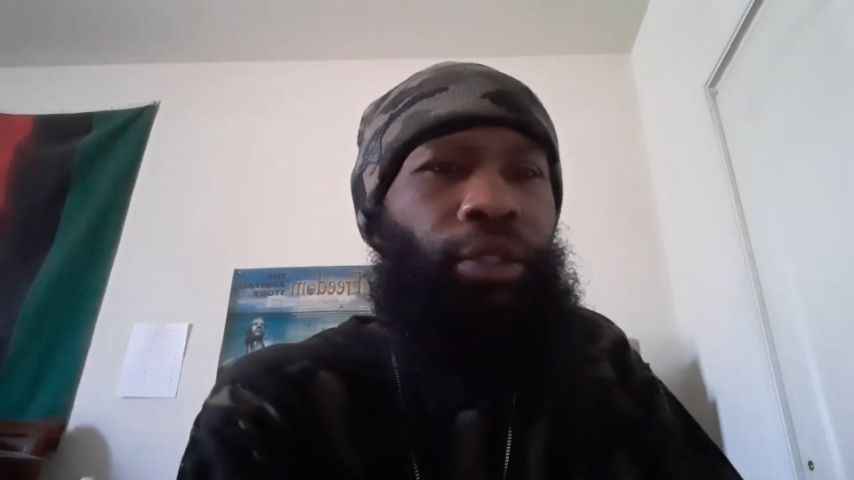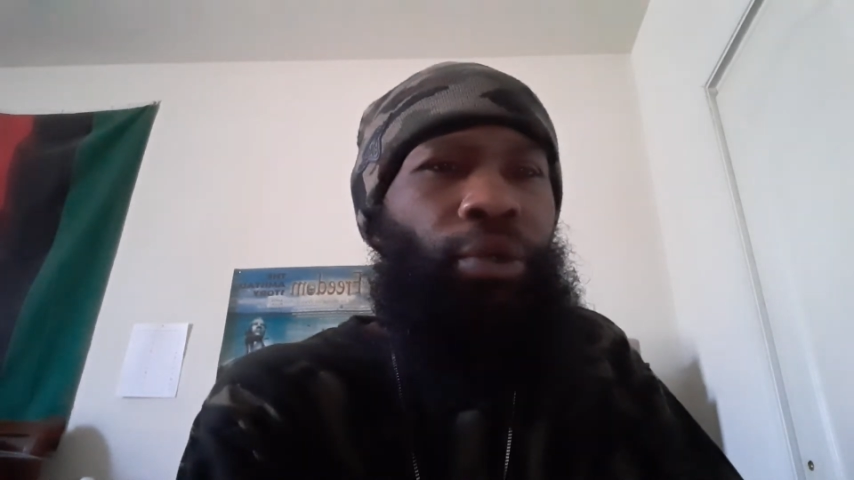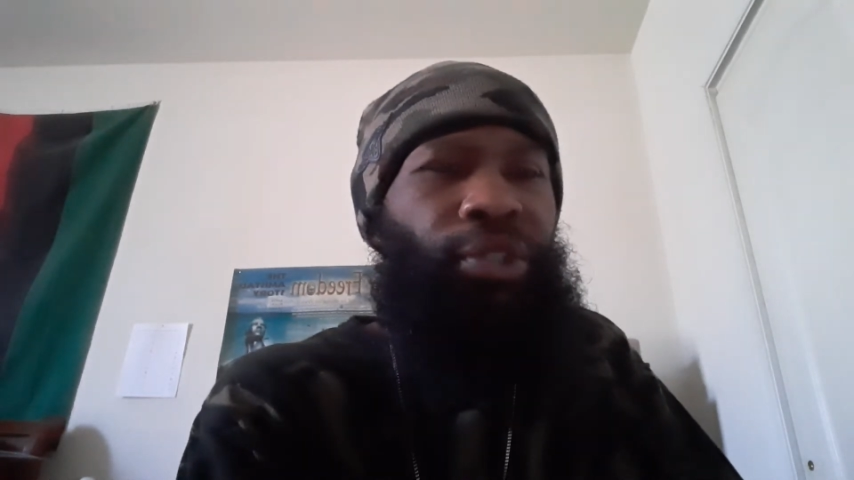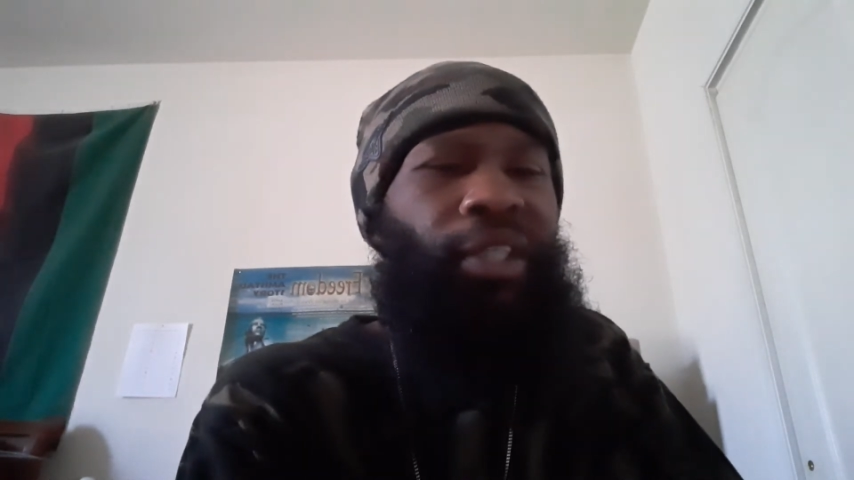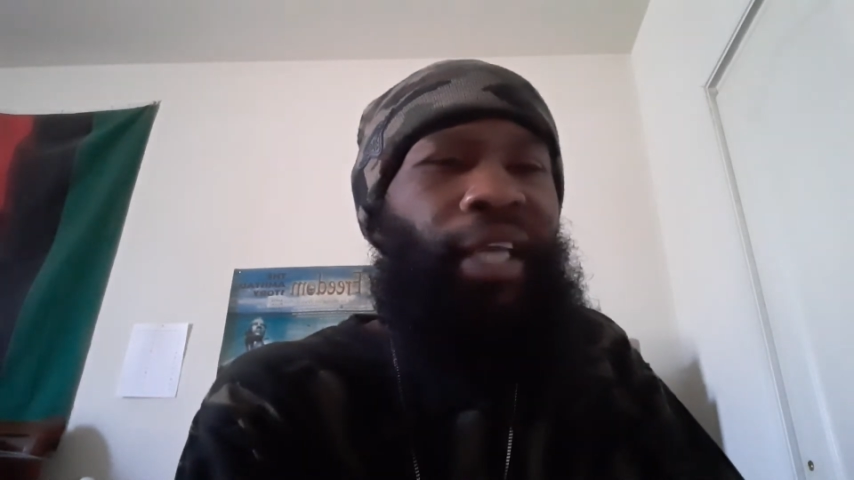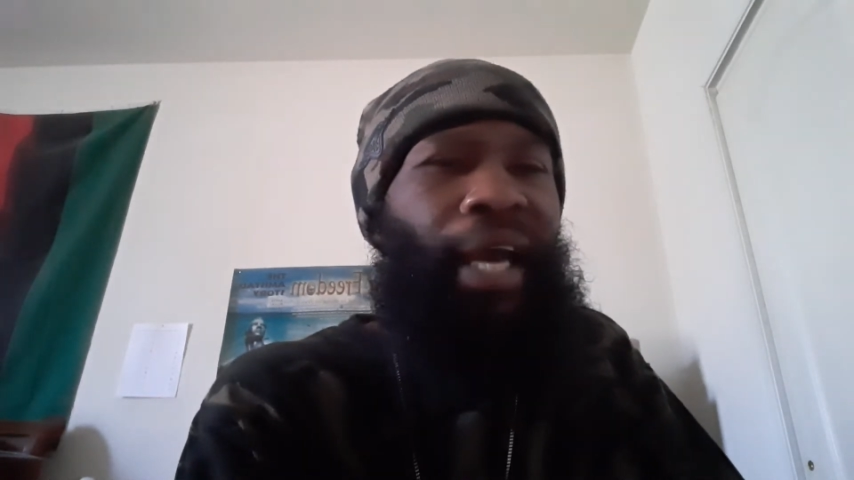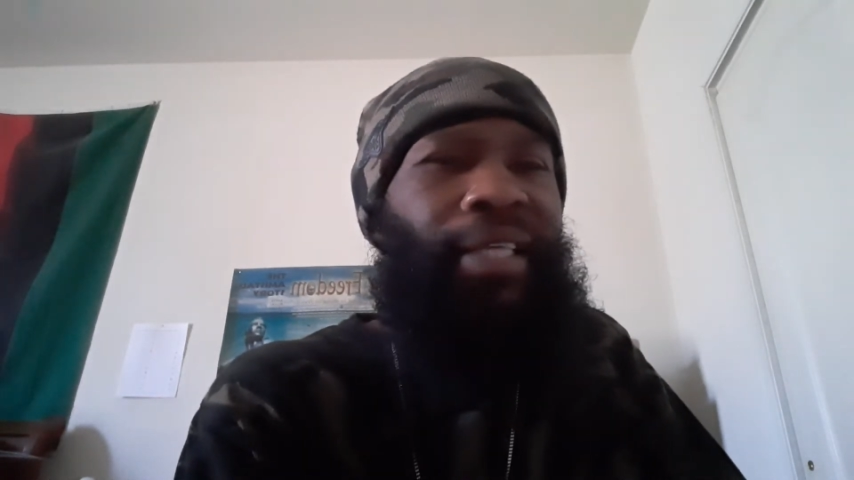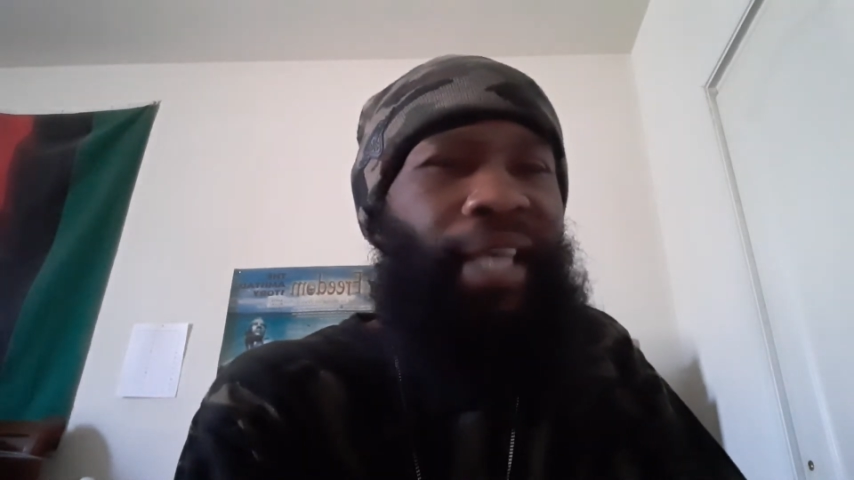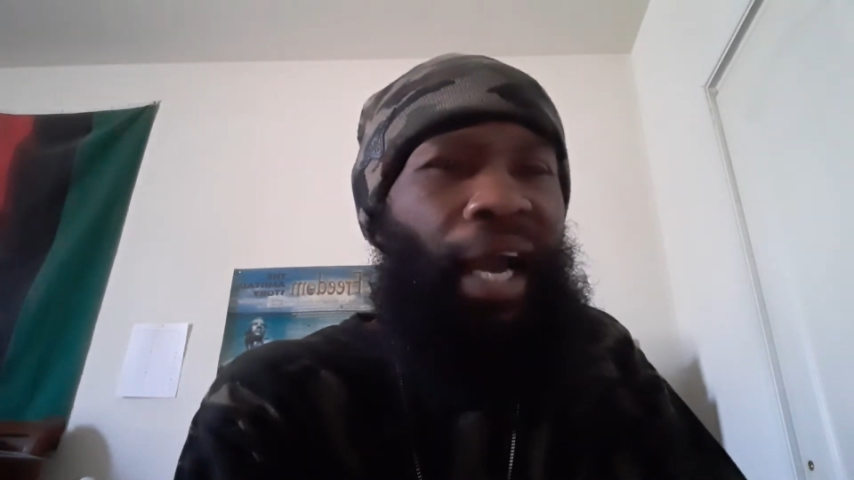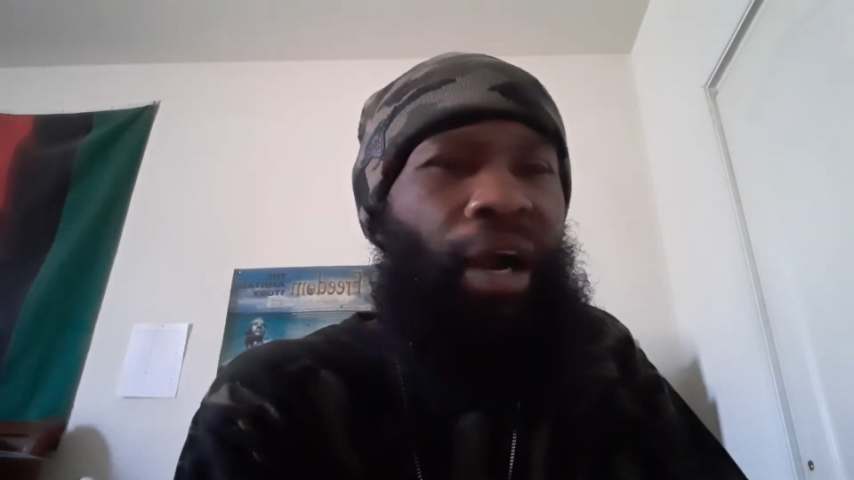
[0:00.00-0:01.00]
She got
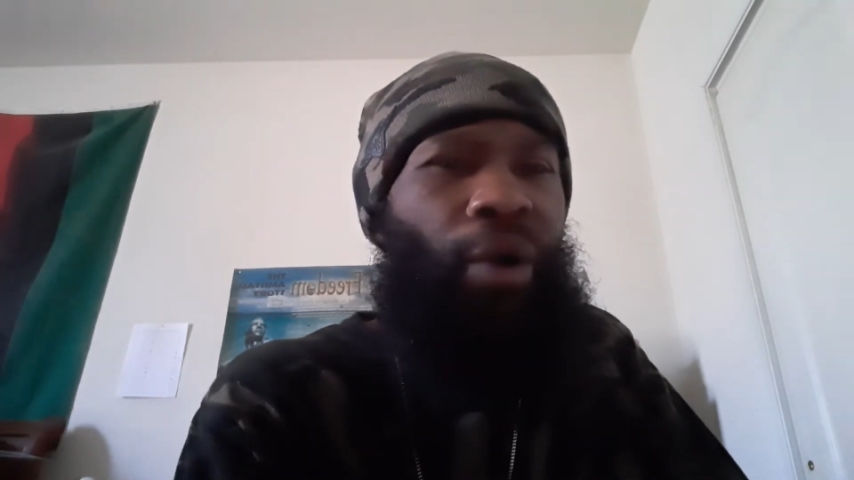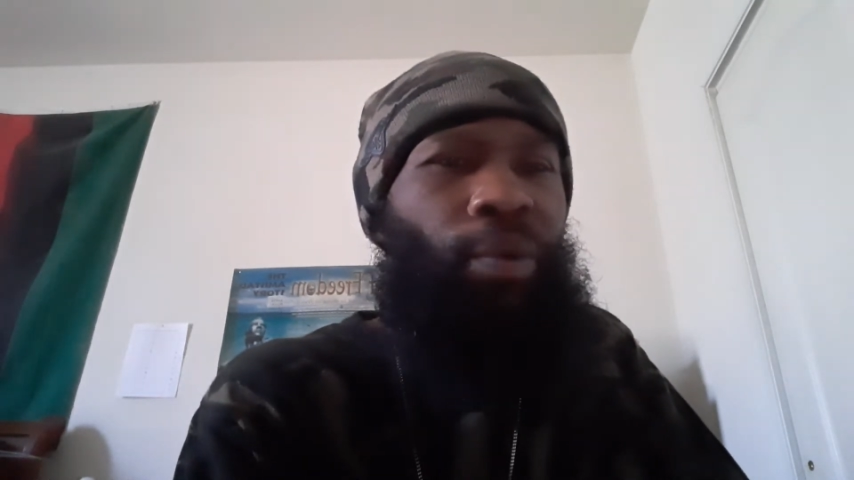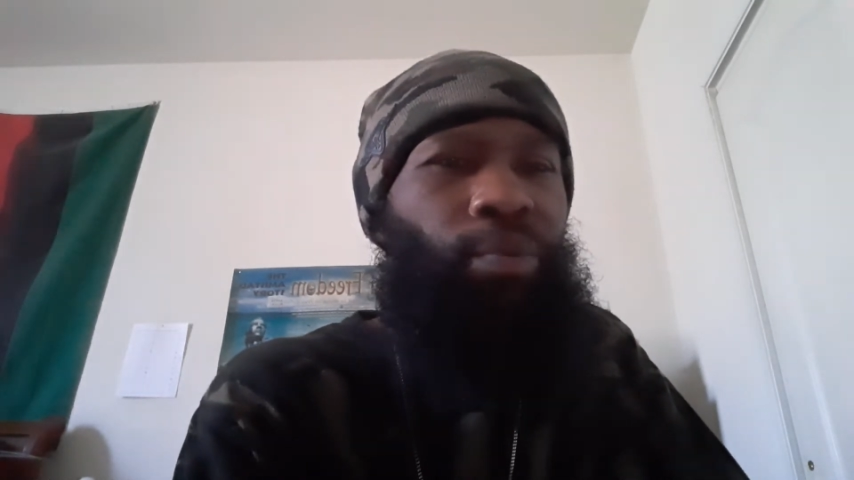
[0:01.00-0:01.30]
down with